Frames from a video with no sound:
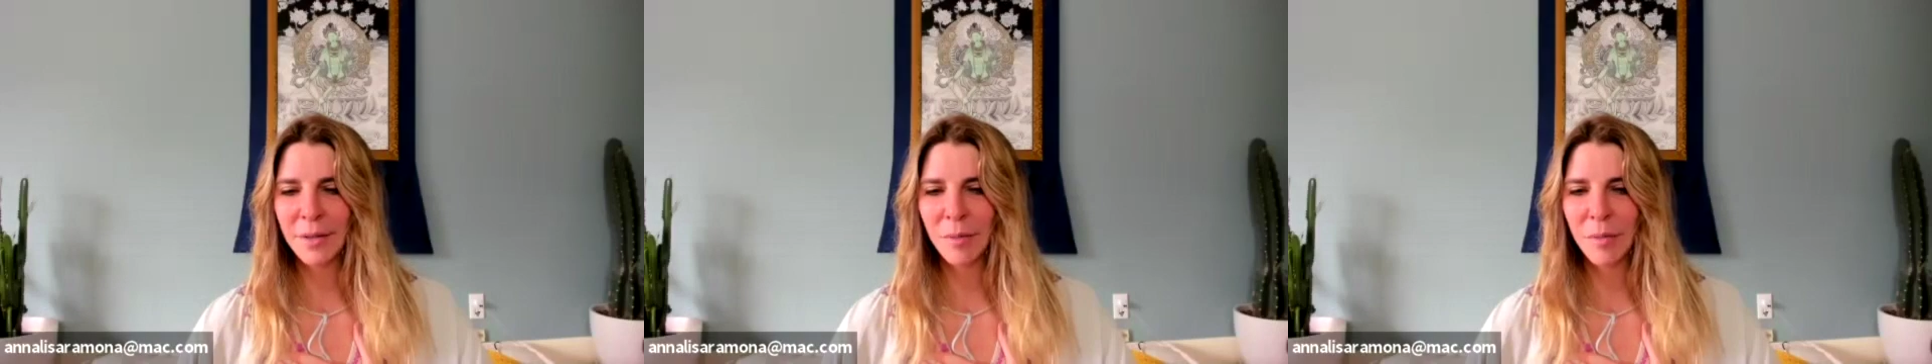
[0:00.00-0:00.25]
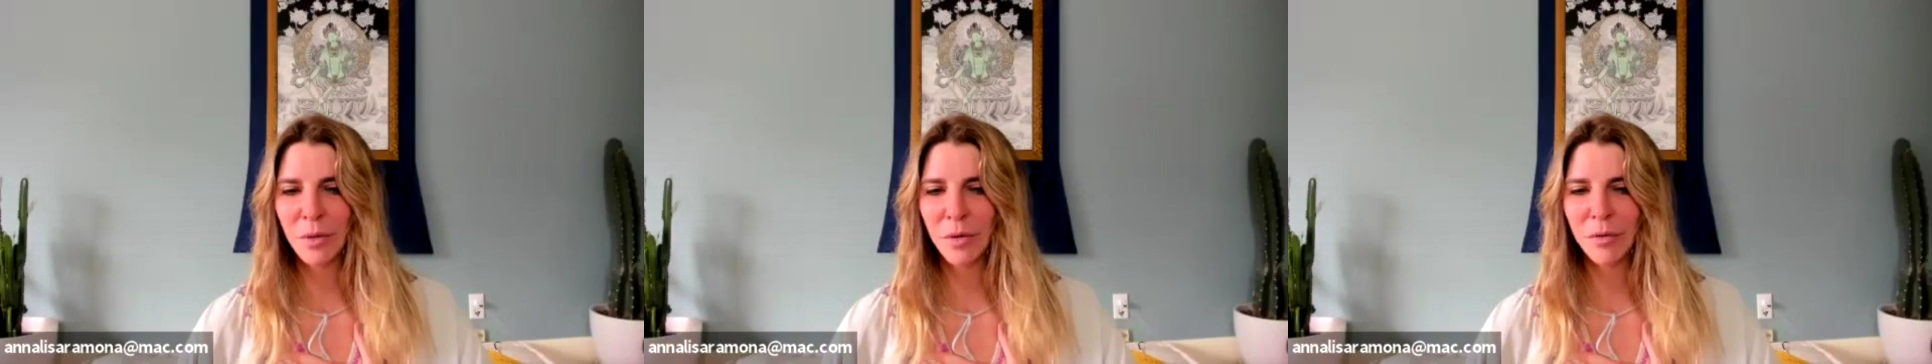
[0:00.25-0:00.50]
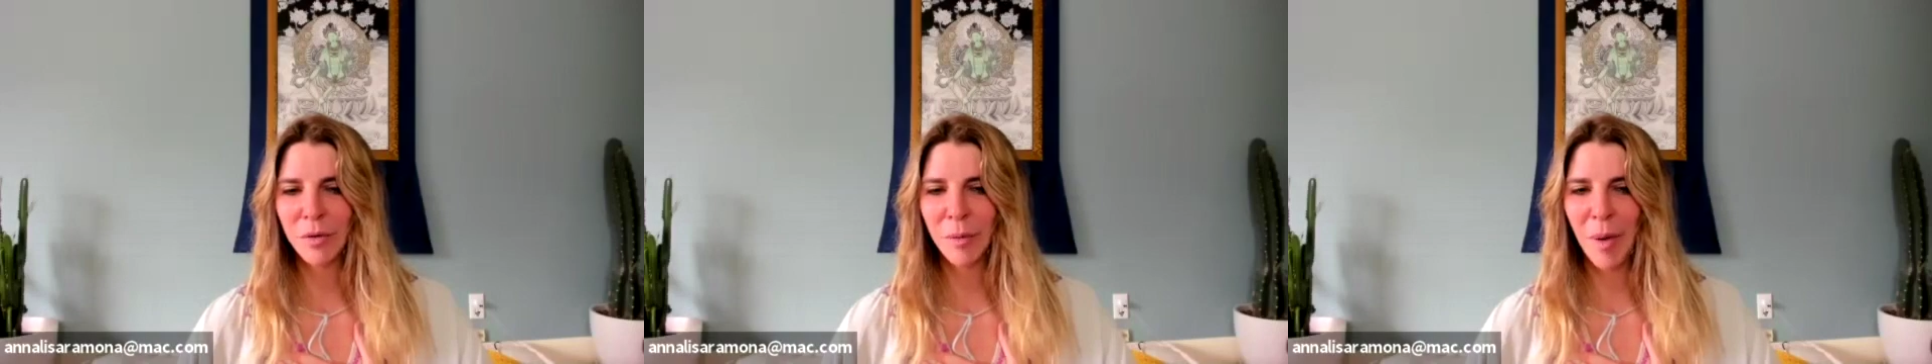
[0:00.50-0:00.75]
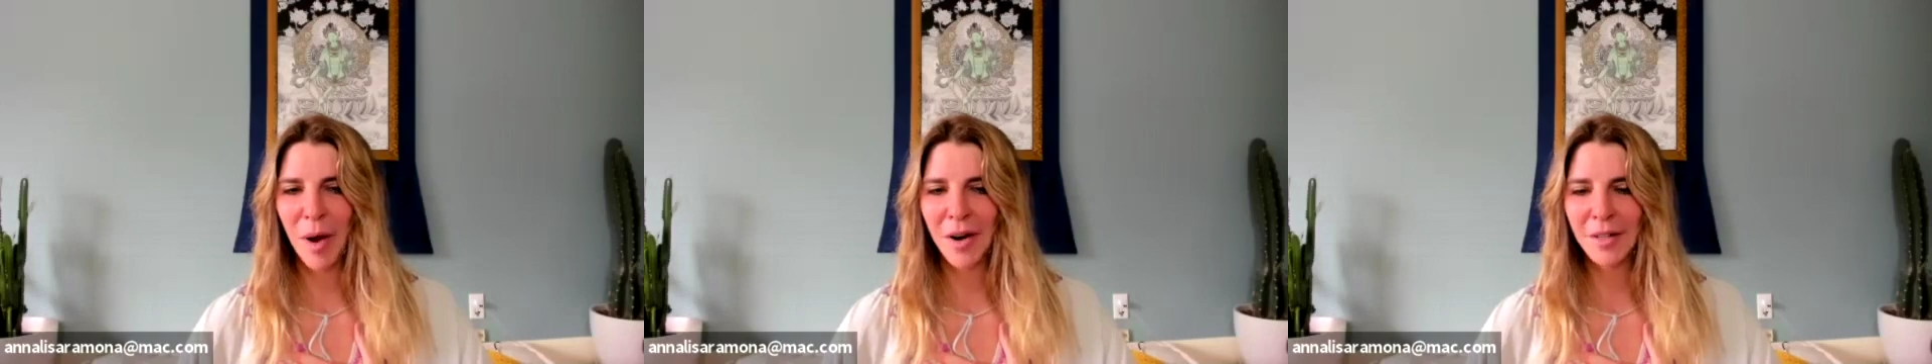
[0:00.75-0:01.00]
the beautiful
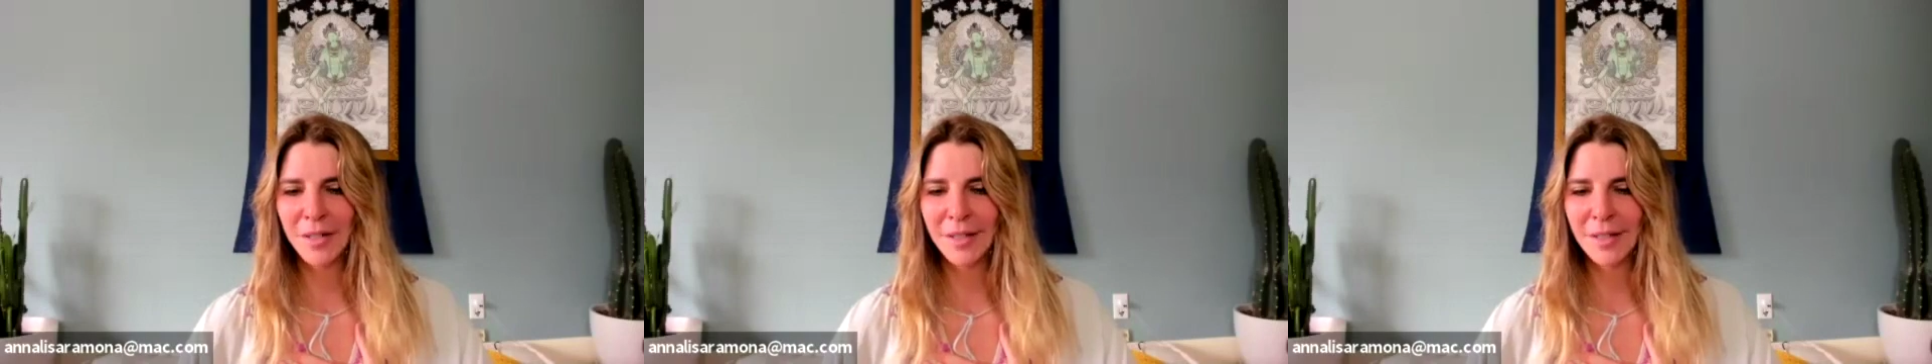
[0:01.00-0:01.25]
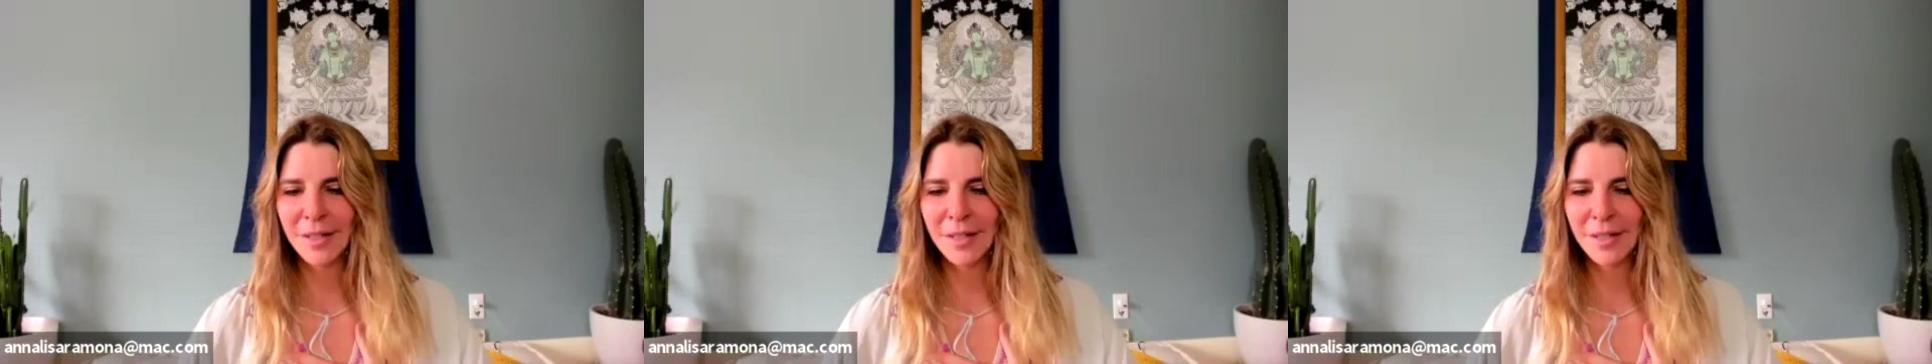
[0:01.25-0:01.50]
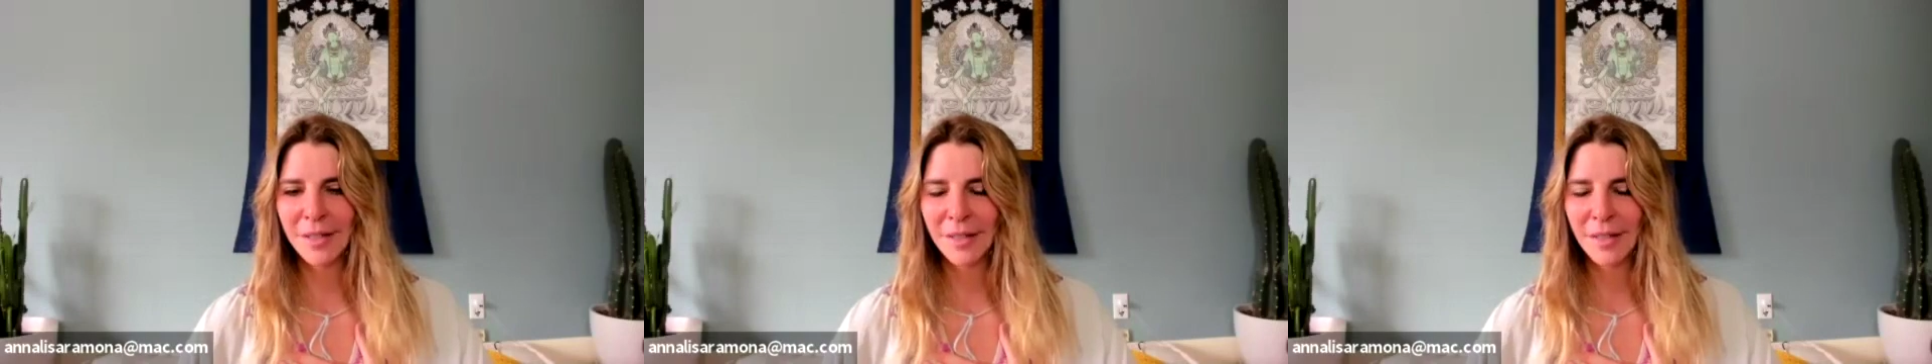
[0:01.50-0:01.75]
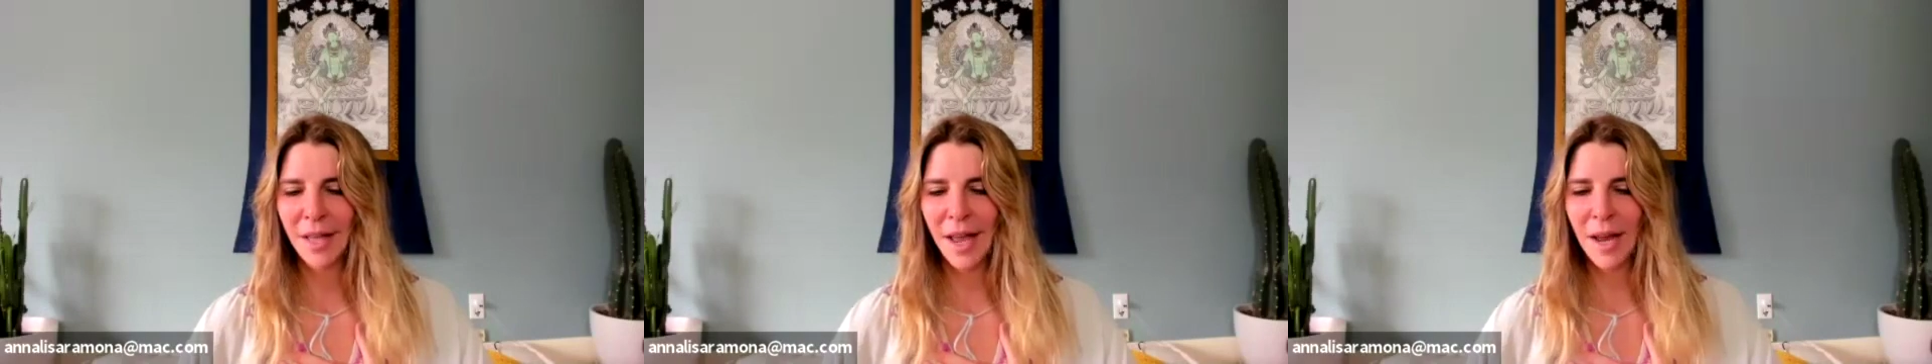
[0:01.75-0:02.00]
parts,
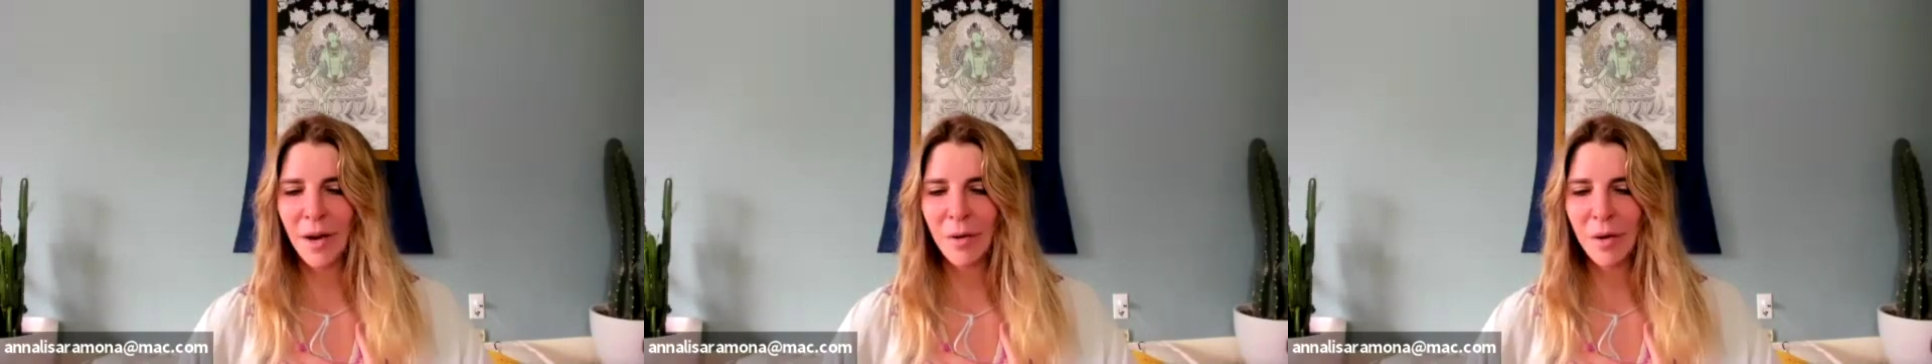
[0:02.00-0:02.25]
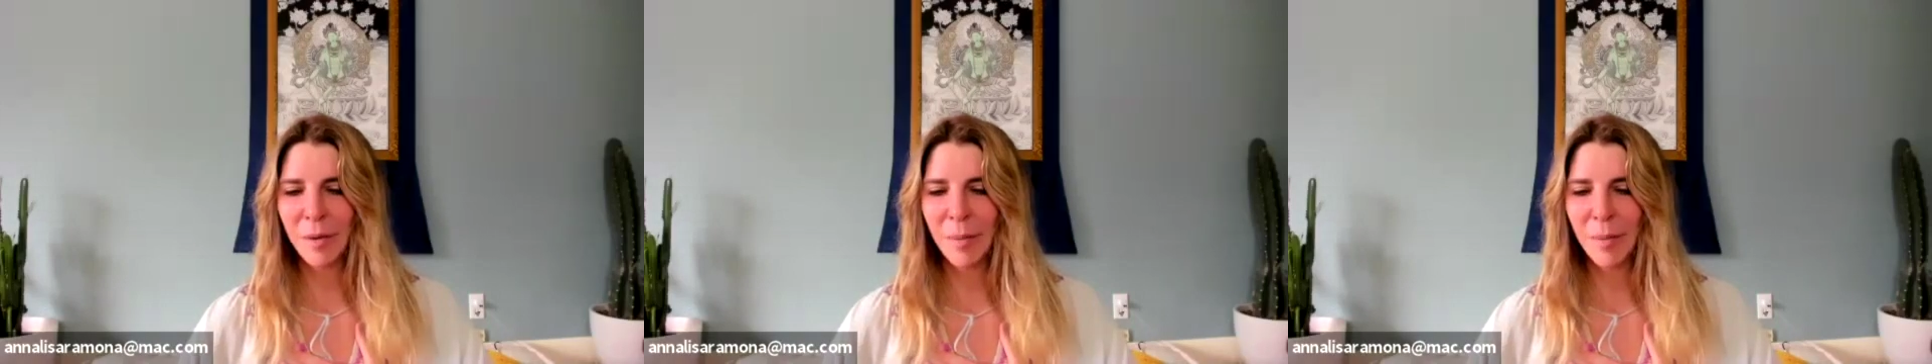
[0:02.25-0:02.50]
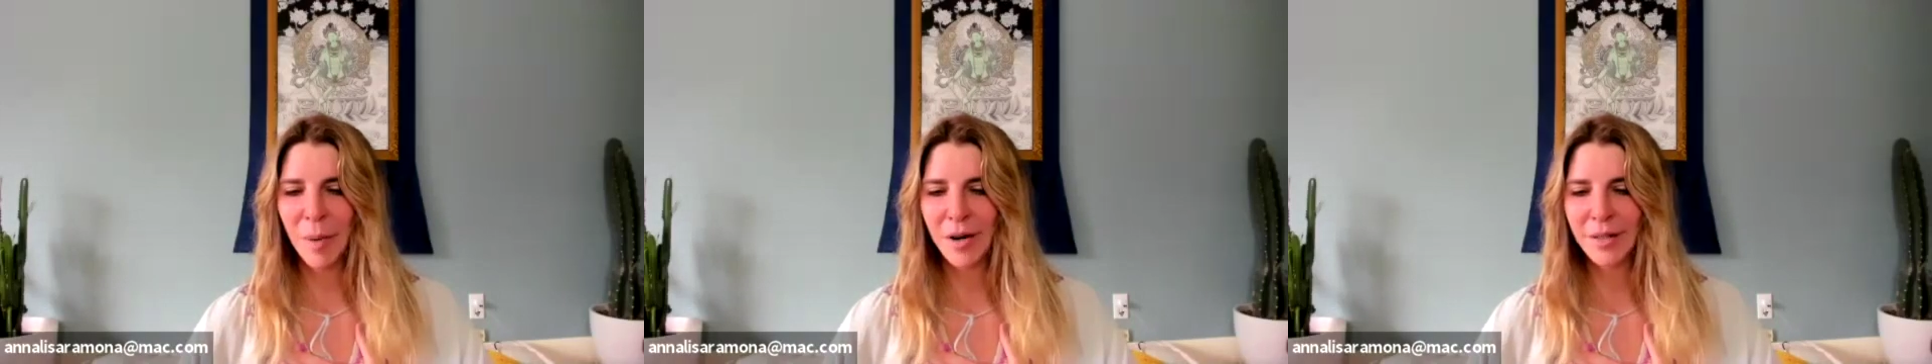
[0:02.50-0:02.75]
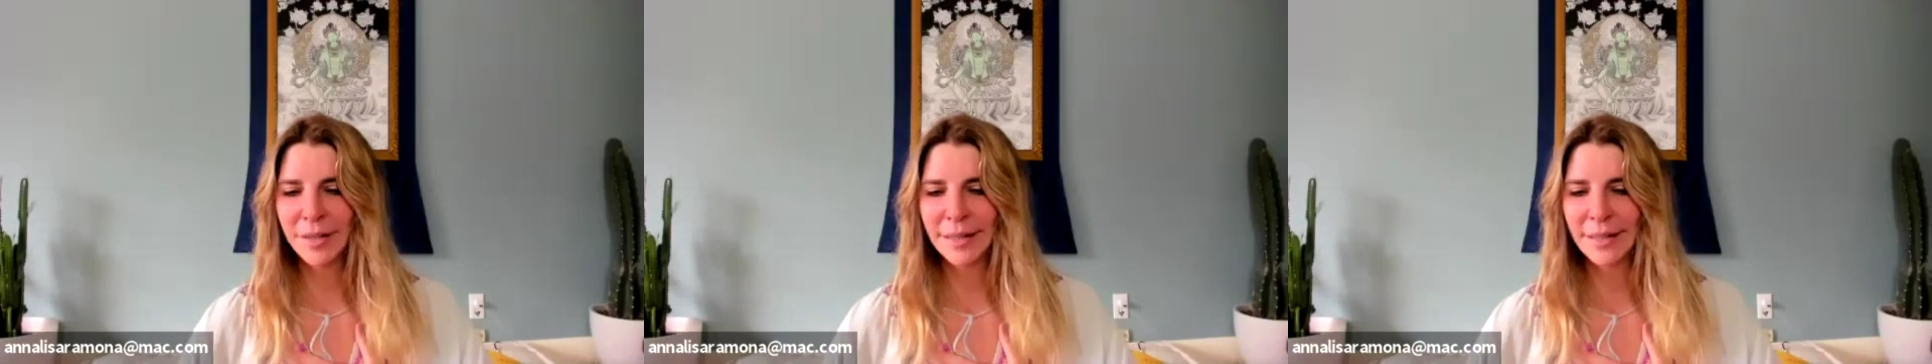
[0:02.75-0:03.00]
the angry
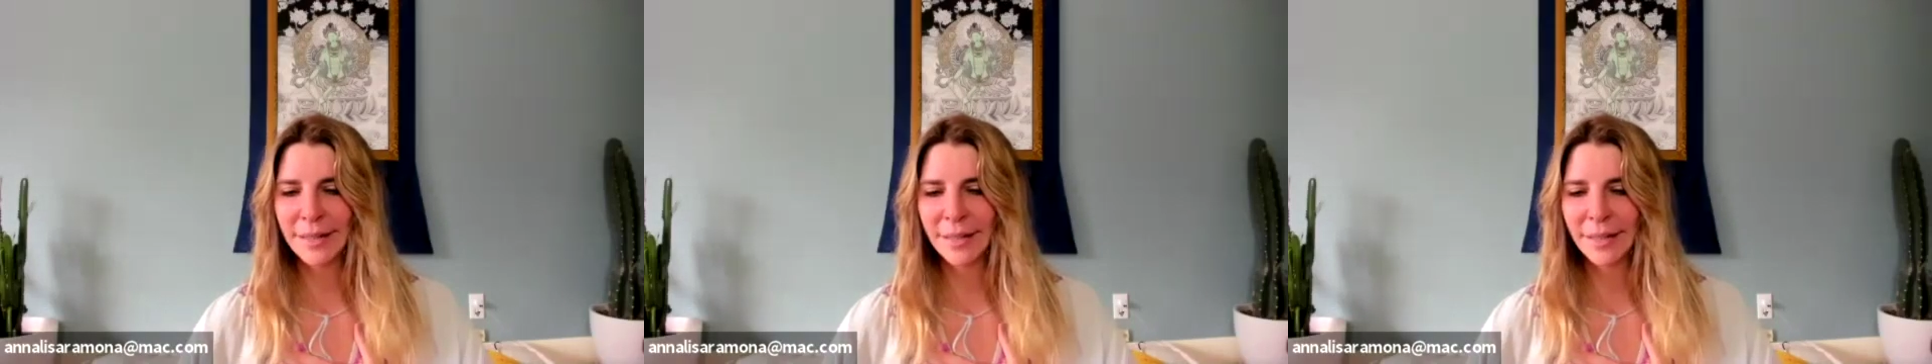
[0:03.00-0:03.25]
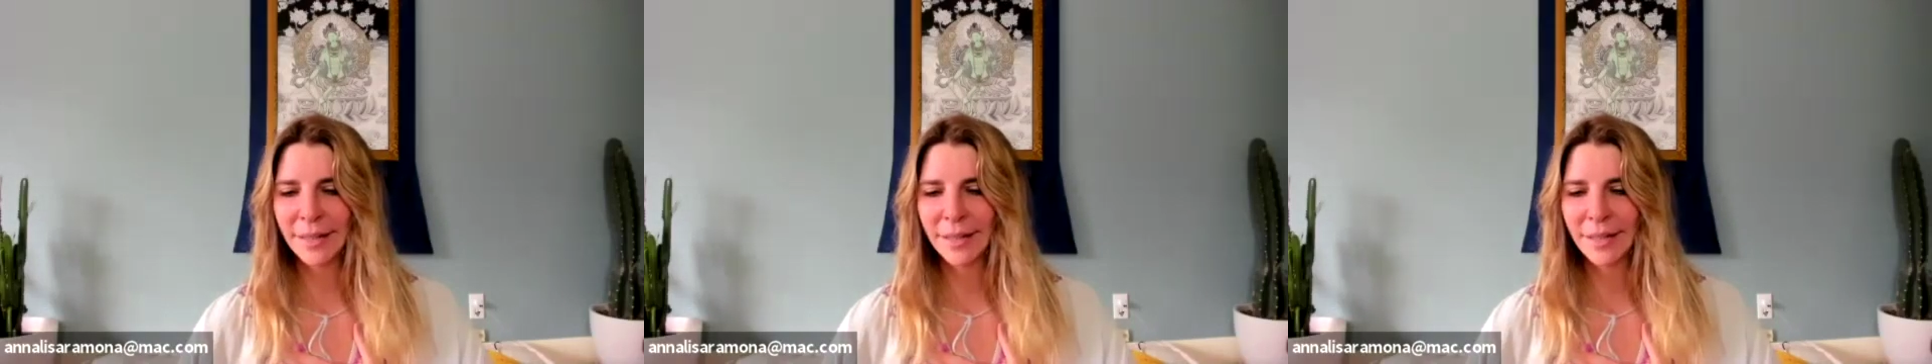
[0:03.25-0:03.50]
parts.